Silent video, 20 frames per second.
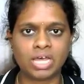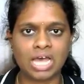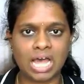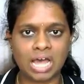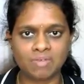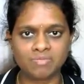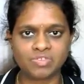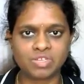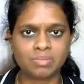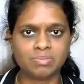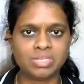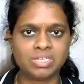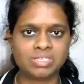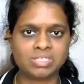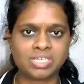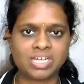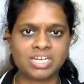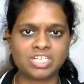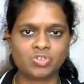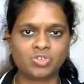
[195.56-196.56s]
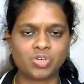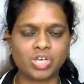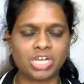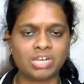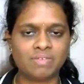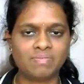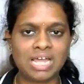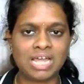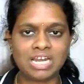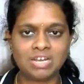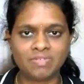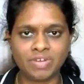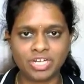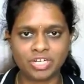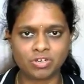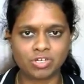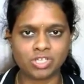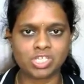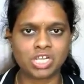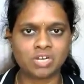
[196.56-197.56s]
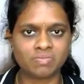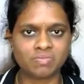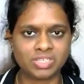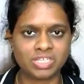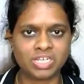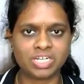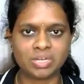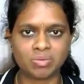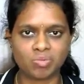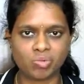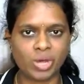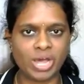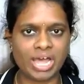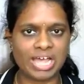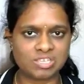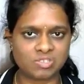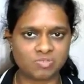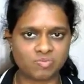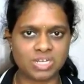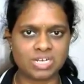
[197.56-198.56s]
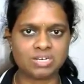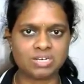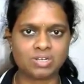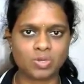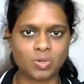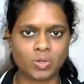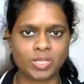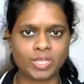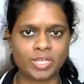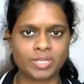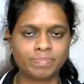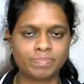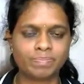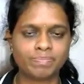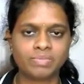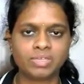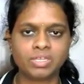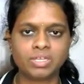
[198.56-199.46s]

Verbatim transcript: have some insights, you can evaluate yourself in the demo as well, okay?